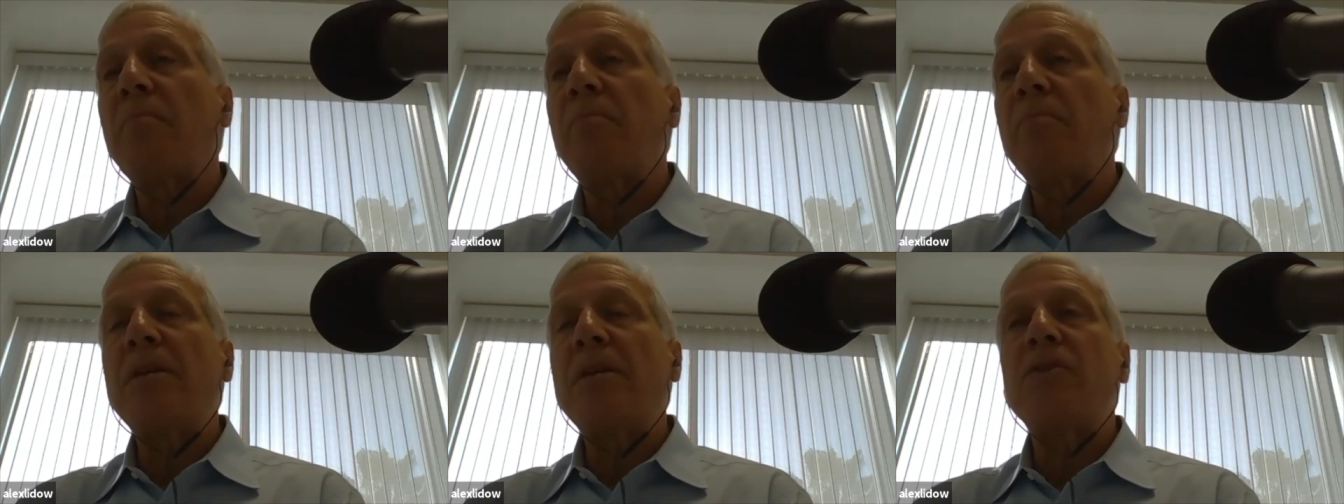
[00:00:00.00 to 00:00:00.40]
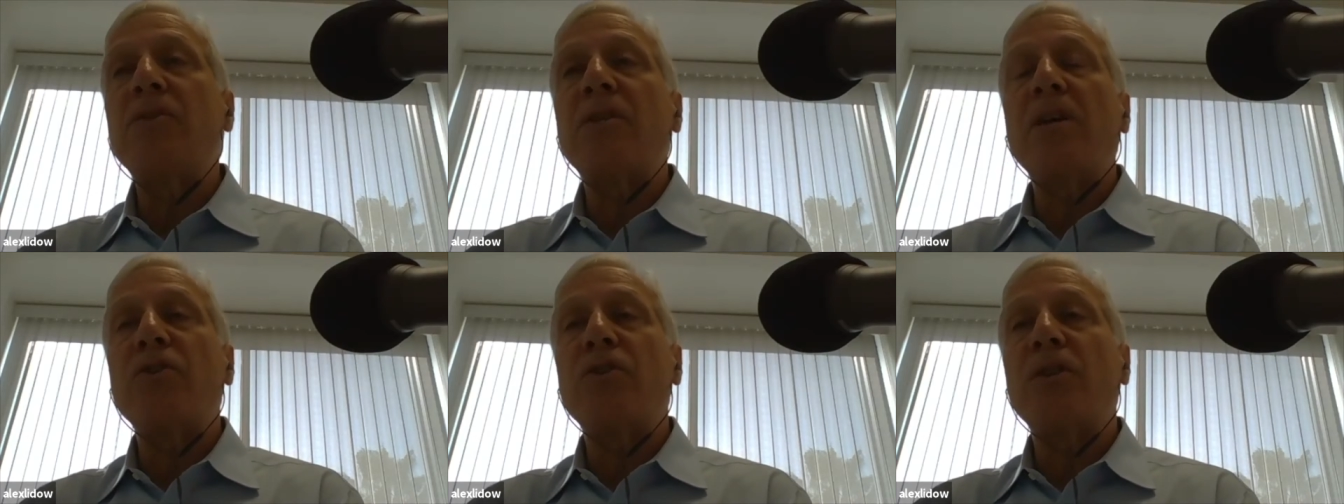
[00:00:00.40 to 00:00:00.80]
base
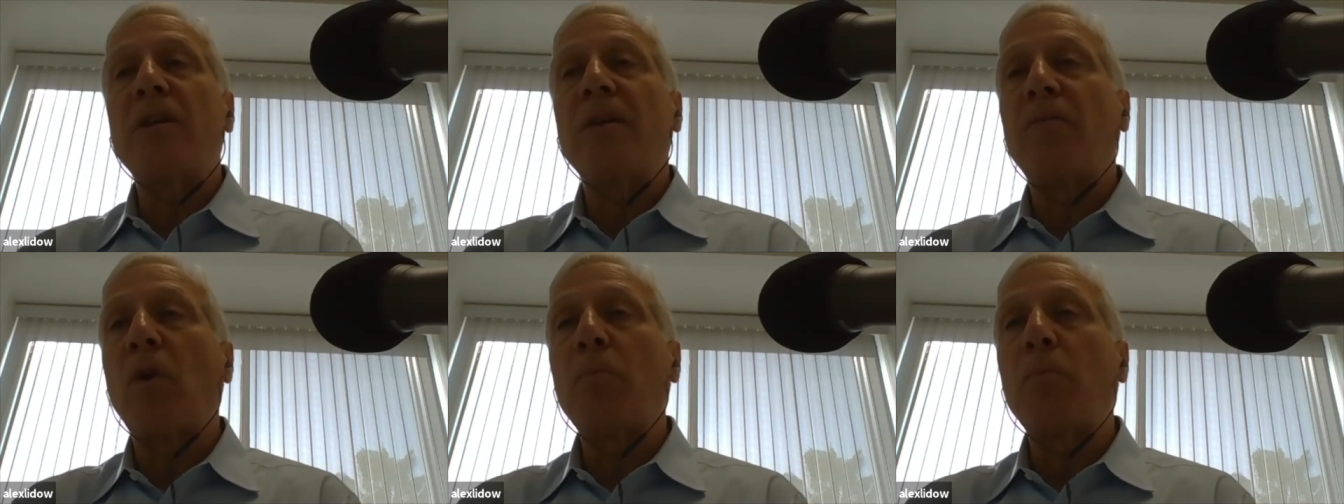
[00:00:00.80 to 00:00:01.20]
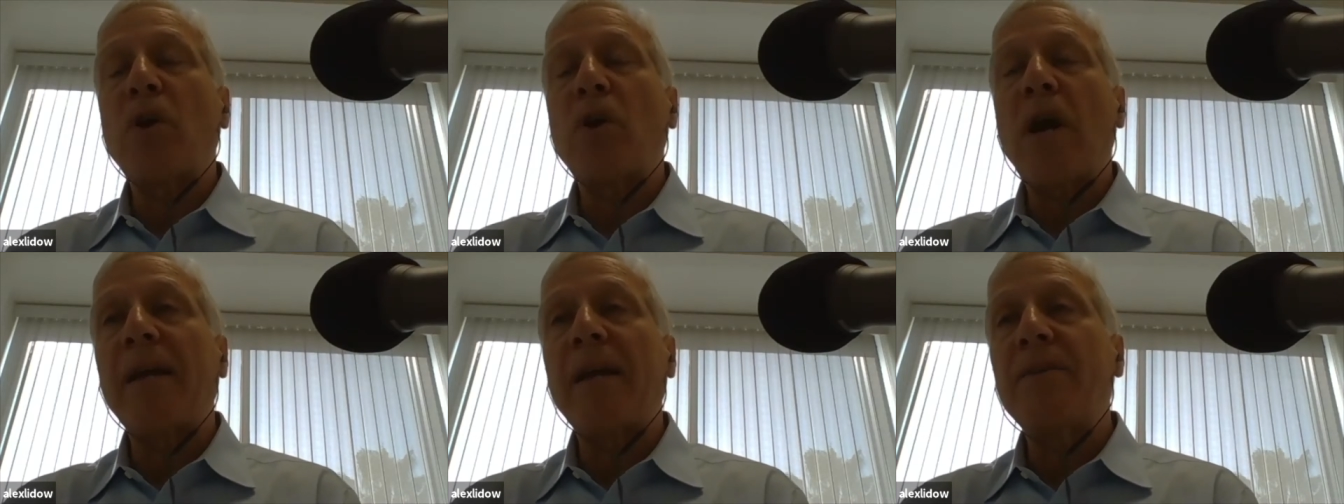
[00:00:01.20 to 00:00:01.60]
station envelope
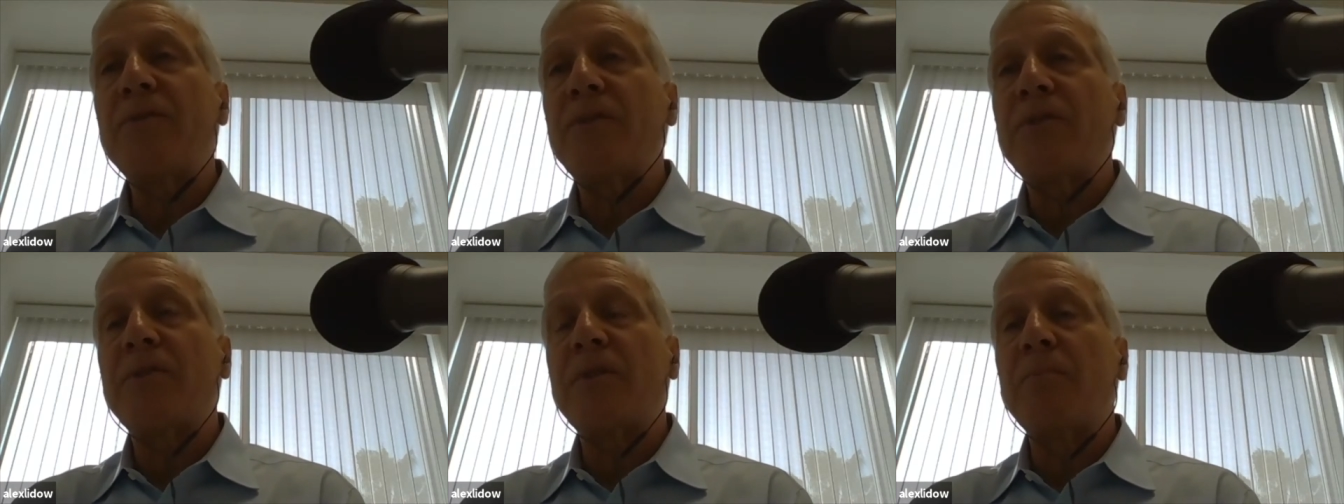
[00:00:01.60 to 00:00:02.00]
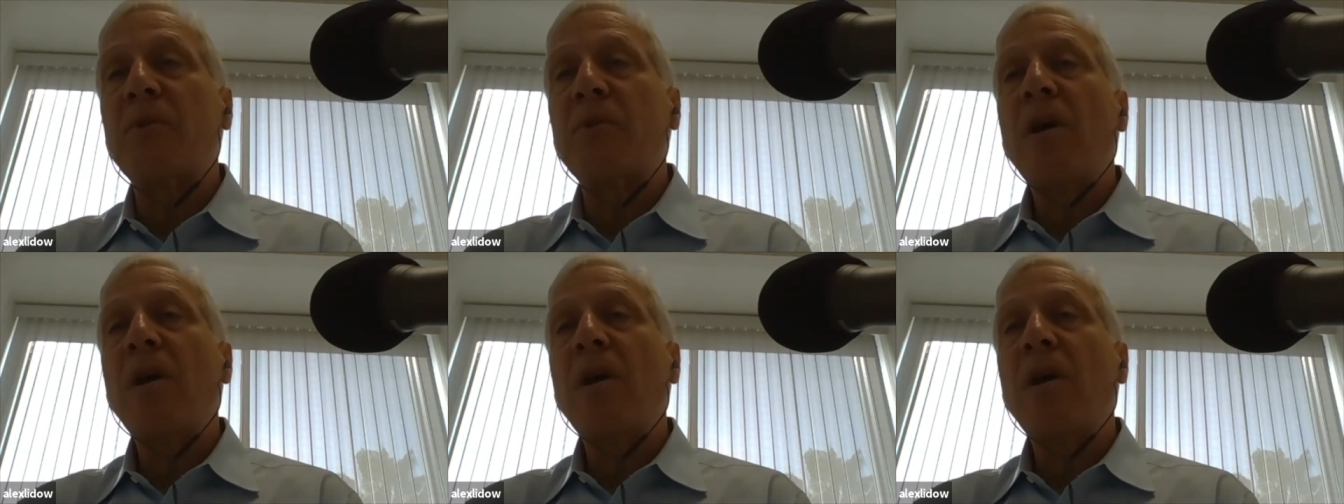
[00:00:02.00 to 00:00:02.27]
tracking systems,